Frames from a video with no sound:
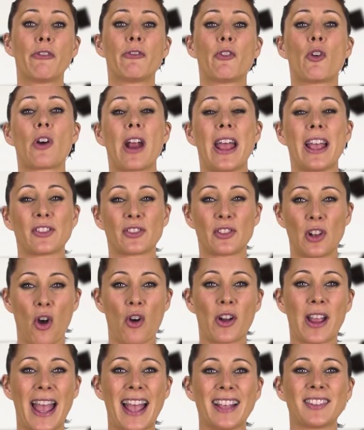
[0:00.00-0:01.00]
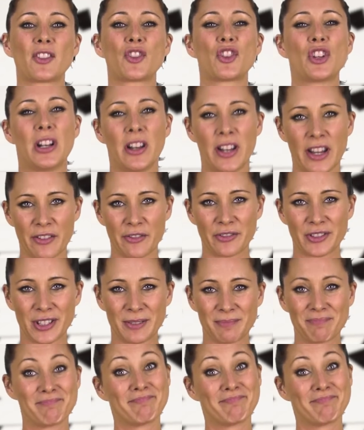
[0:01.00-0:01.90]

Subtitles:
for as long as she lived.